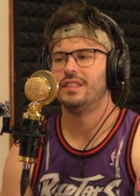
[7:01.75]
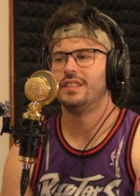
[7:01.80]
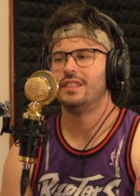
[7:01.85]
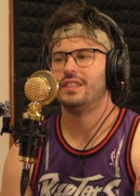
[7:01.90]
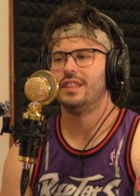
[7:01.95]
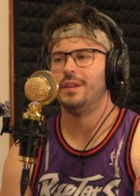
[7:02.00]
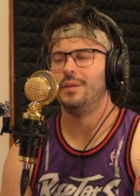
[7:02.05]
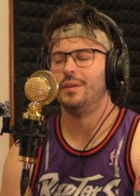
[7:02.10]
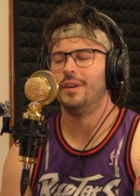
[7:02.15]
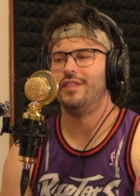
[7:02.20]

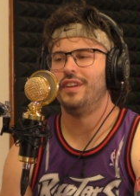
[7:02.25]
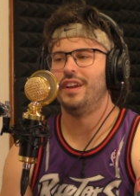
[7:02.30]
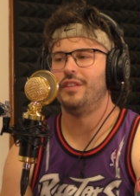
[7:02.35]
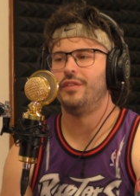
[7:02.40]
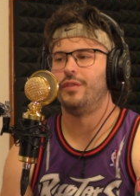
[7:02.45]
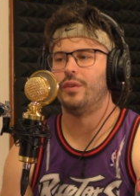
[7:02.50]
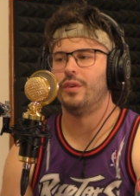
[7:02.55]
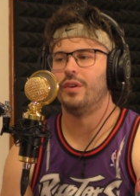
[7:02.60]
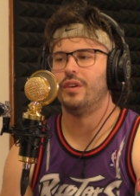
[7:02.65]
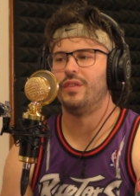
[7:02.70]
He would have had
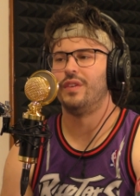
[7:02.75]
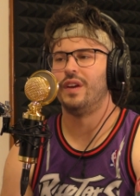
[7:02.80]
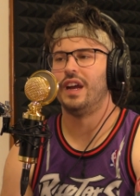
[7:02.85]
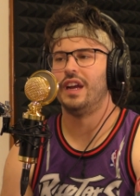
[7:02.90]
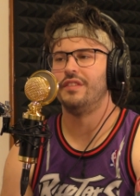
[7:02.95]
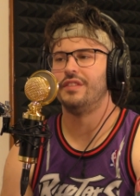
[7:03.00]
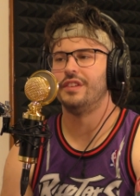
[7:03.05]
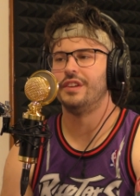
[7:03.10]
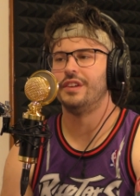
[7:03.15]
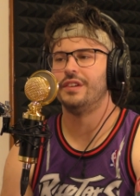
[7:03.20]
four or
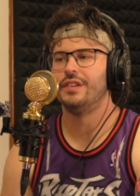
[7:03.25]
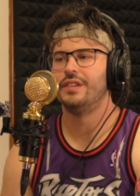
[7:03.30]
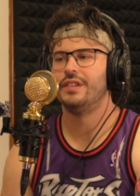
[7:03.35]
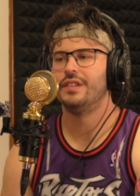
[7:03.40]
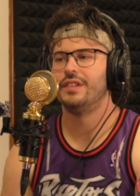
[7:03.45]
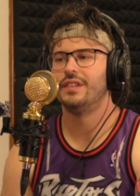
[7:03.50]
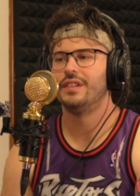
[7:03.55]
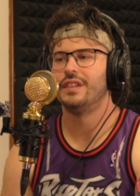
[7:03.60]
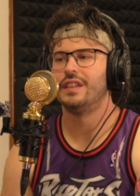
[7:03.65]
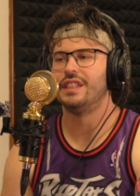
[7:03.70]
five though,
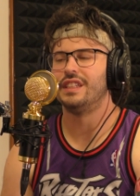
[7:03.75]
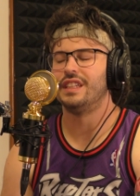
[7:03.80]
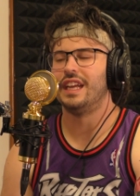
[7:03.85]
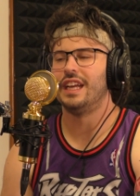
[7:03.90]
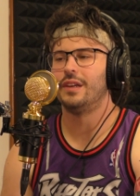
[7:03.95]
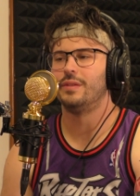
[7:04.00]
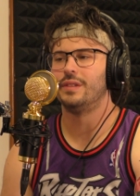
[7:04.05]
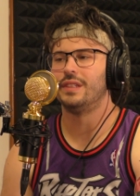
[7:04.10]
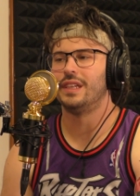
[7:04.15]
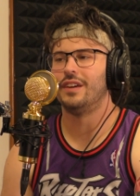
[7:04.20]
because
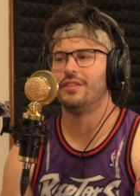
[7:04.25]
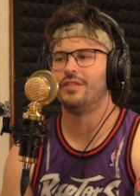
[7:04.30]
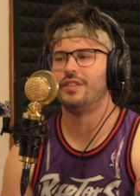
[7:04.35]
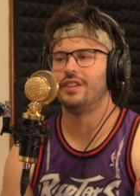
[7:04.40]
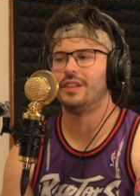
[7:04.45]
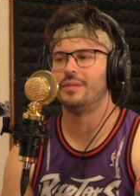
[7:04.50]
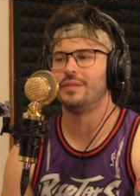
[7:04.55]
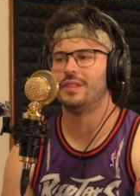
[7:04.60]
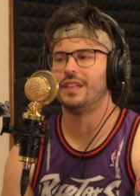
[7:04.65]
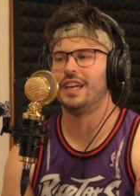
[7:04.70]
Dak oh, was out no,
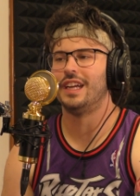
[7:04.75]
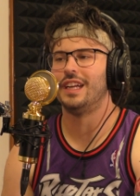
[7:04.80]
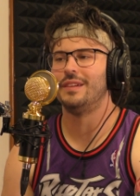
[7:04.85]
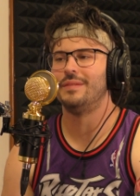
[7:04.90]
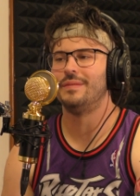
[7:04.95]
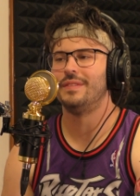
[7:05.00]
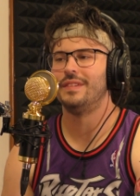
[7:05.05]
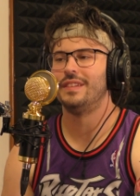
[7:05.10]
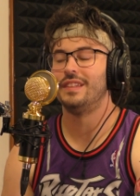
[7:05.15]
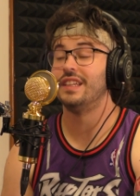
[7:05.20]
for some hit.
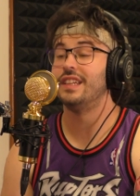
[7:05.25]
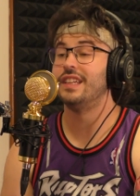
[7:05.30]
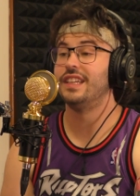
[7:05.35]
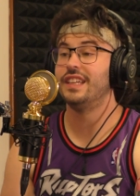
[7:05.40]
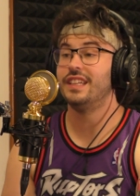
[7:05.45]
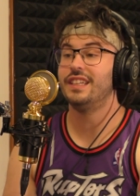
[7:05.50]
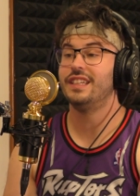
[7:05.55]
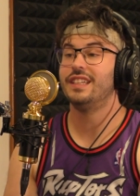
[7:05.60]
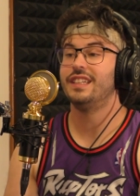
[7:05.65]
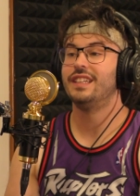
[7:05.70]
time. Did it
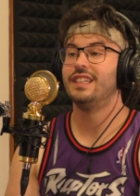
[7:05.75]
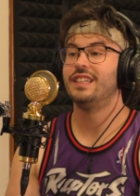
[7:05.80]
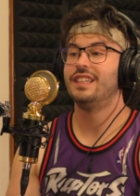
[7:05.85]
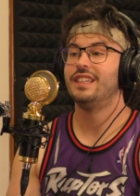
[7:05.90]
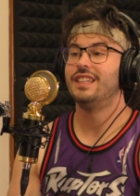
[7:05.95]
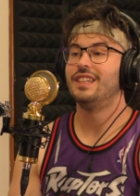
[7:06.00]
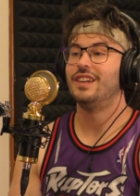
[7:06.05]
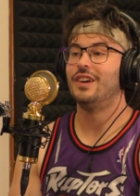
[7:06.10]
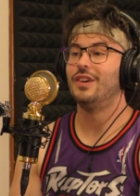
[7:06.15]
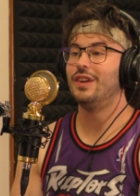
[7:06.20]
hit?
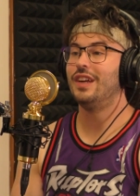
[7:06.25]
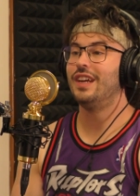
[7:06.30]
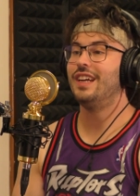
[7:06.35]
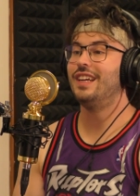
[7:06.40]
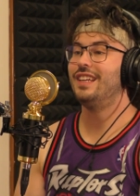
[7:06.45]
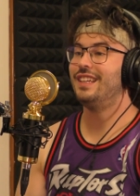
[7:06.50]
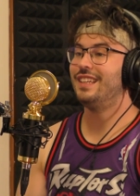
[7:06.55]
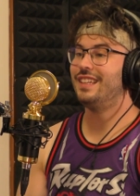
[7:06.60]
Yeah. Okay. A